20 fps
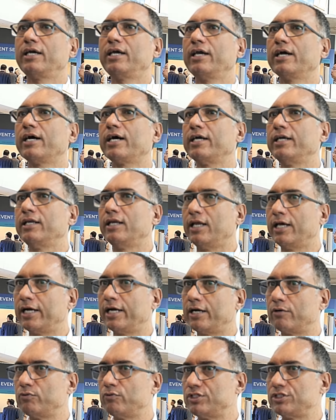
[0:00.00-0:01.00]
AI
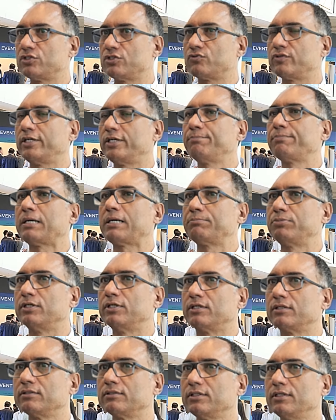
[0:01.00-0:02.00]
layer, which is very
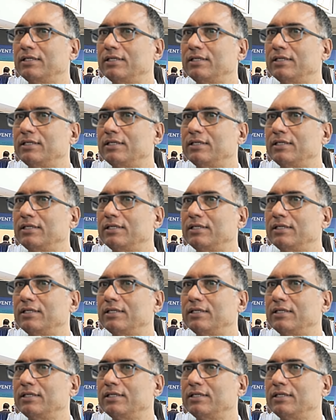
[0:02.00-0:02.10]
popular.